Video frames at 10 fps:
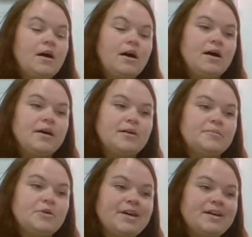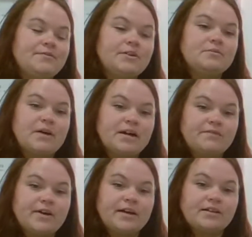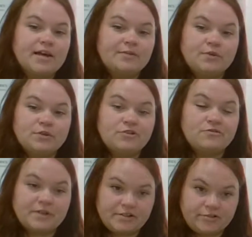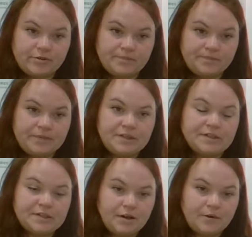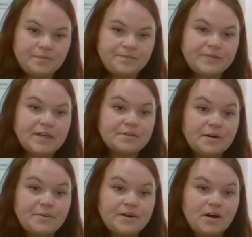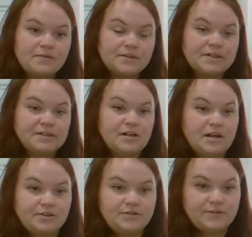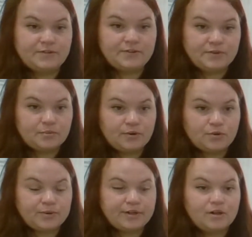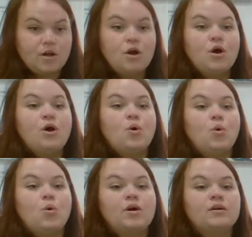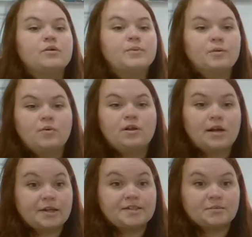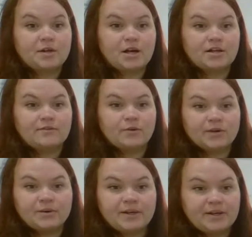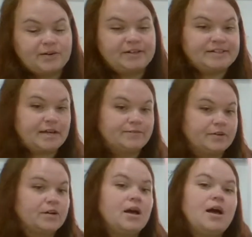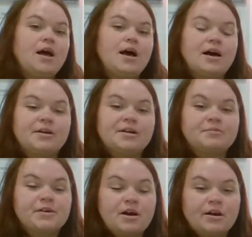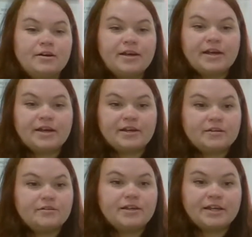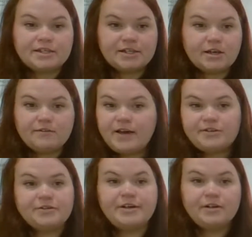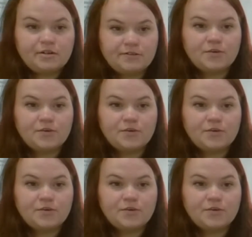You can't field modify a line voltage fixture. So that's why we offer this in a 150-foot bulk reel, or we will custom cut it for you here in Denver, because we are a ETL factory, of